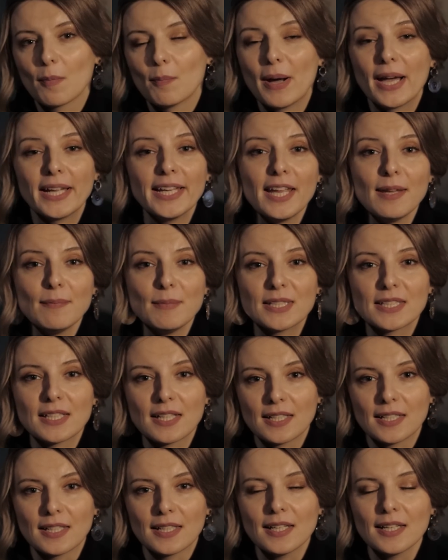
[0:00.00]
My name is
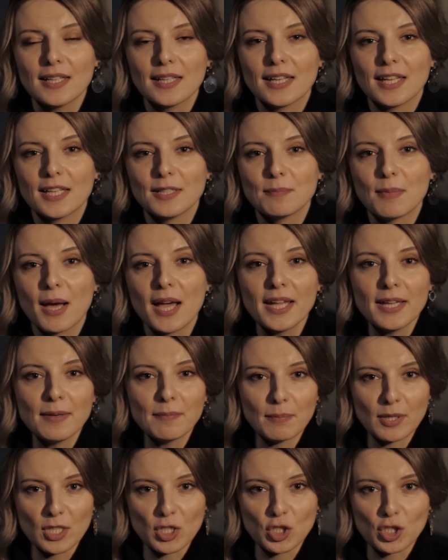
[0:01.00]
Anna, and my
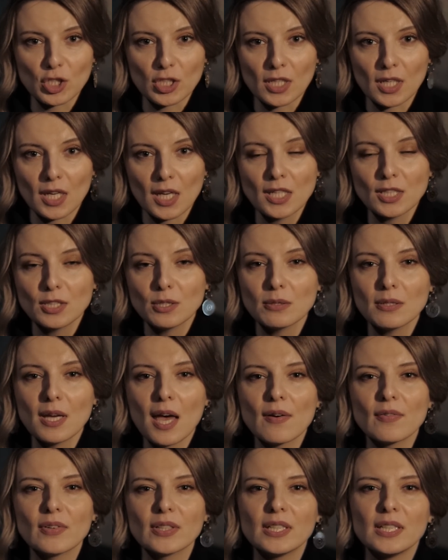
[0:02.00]
ambition is to
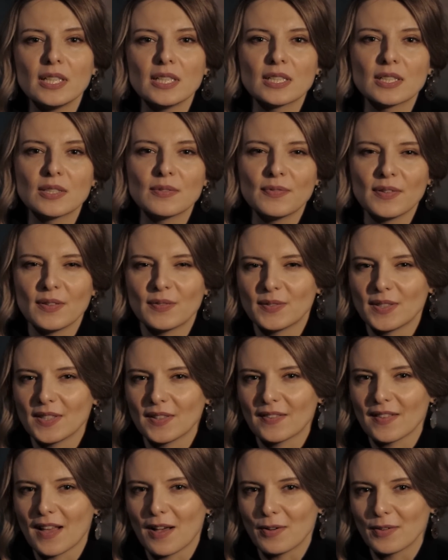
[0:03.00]
have at least
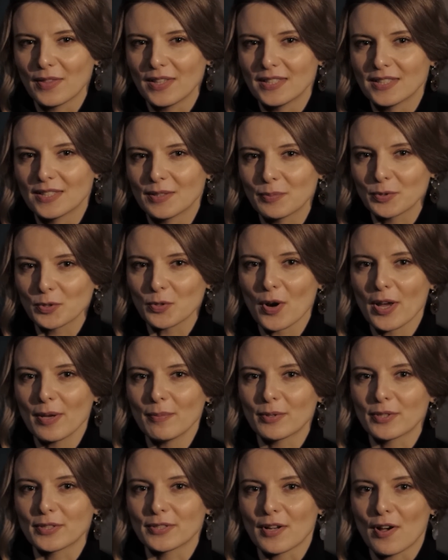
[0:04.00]
50,000
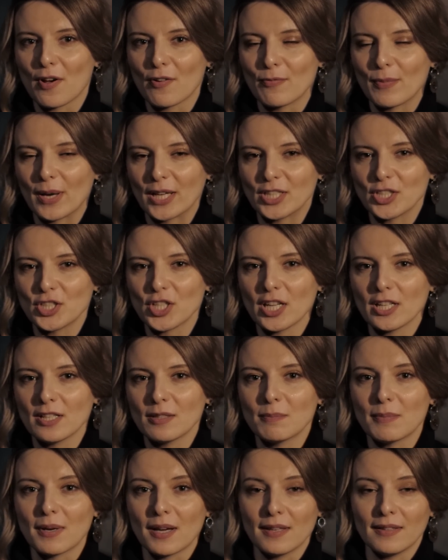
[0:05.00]
subscribers of my
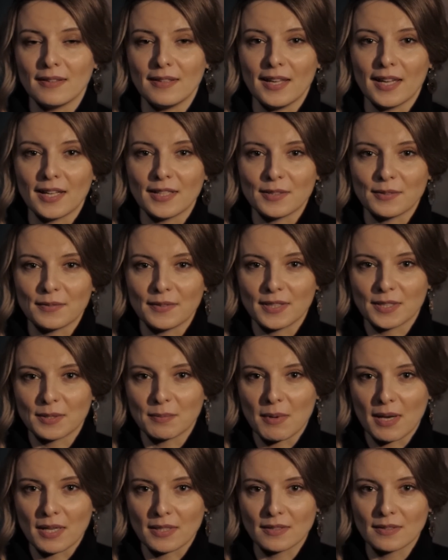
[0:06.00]
channel by the end of
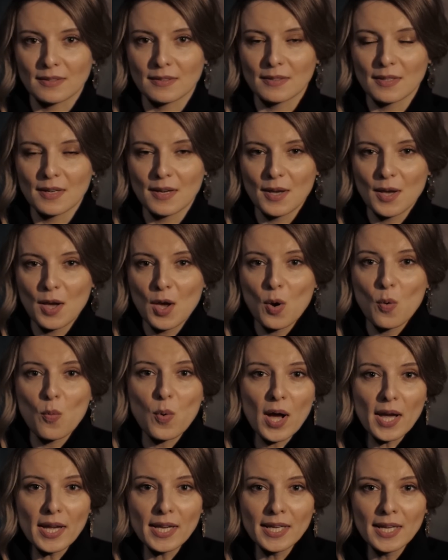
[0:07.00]
this month.
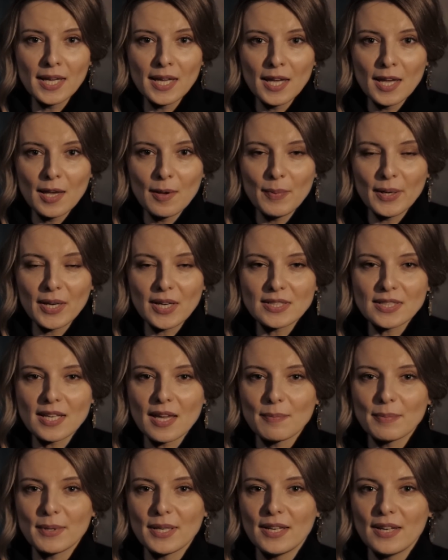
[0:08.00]
Why? Because
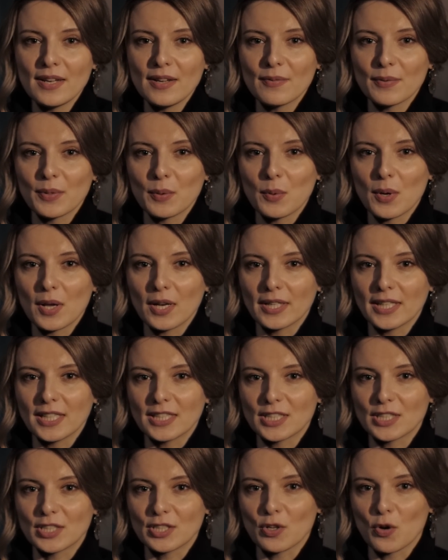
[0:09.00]
I believe the world
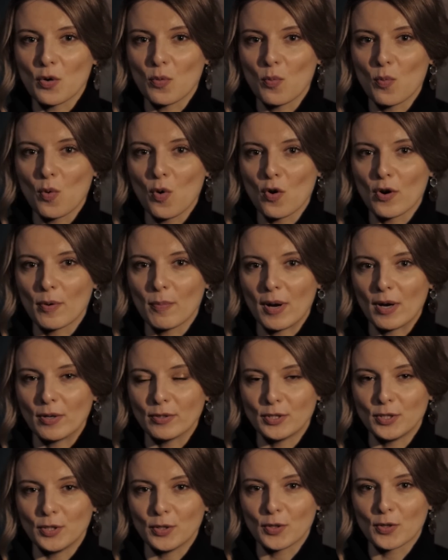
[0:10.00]
needs to know more
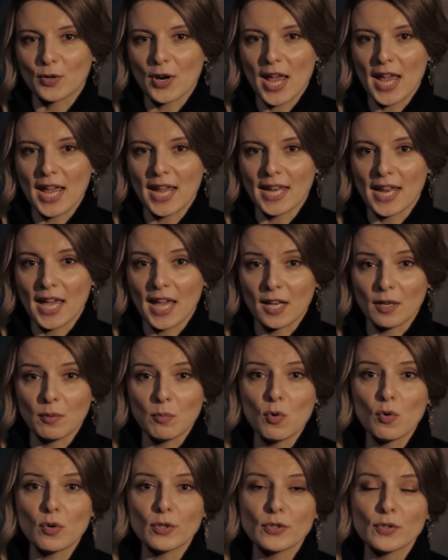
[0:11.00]
about Ukraine, and
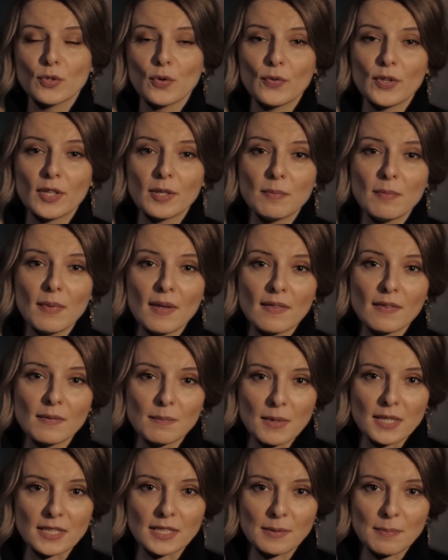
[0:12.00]
more Soviet myths
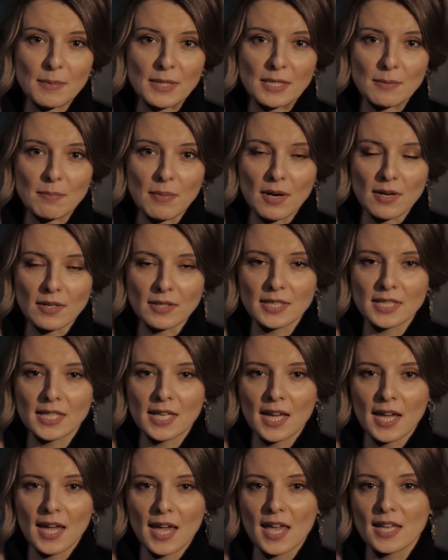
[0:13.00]
must be debunked,
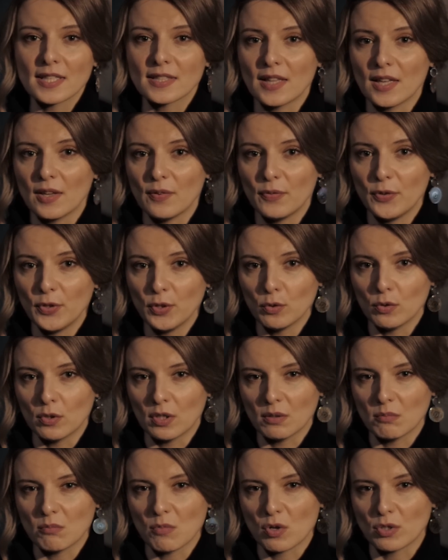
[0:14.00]
as they
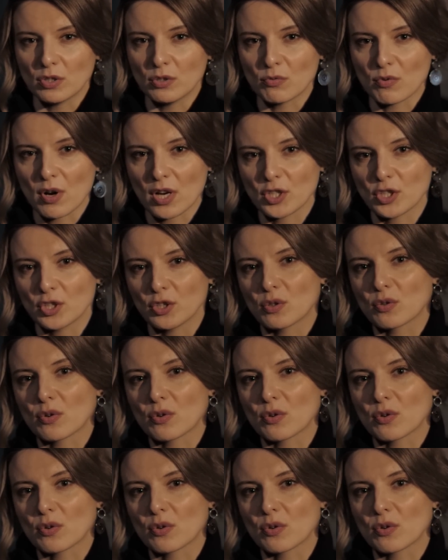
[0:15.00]
fuel modern Russian